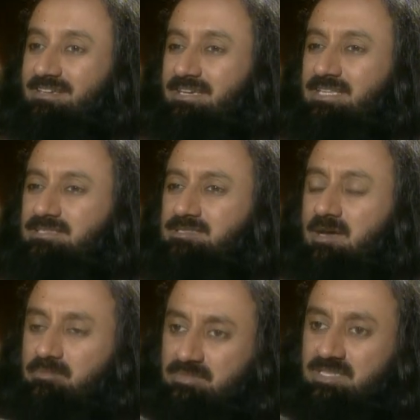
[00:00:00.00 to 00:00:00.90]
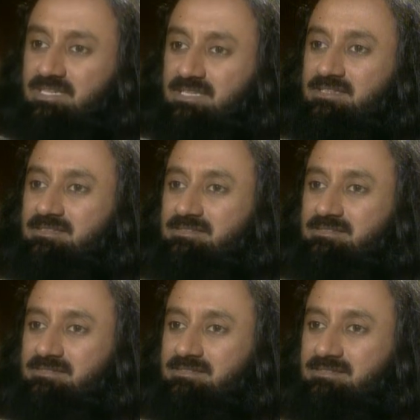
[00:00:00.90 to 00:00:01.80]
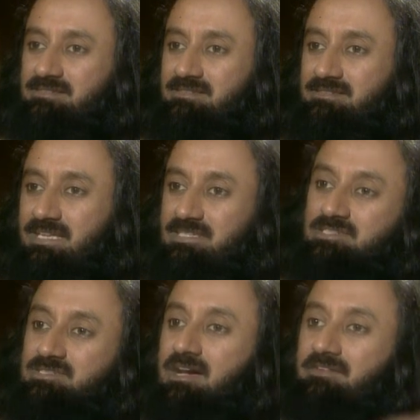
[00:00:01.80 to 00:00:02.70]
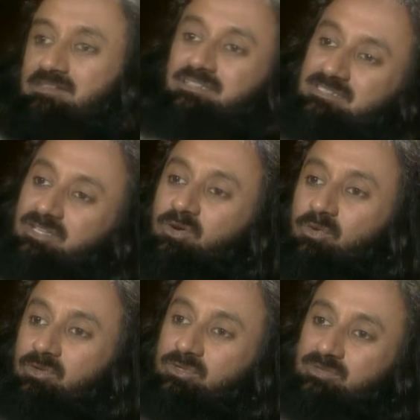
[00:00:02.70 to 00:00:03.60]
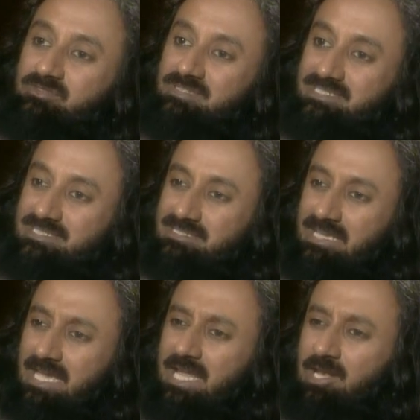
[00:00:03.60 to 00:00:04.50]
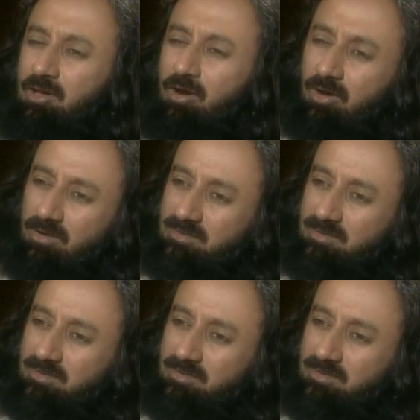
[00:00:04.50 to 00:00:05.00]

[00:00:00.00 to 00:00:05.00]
in something that's governing the whole universe, a law,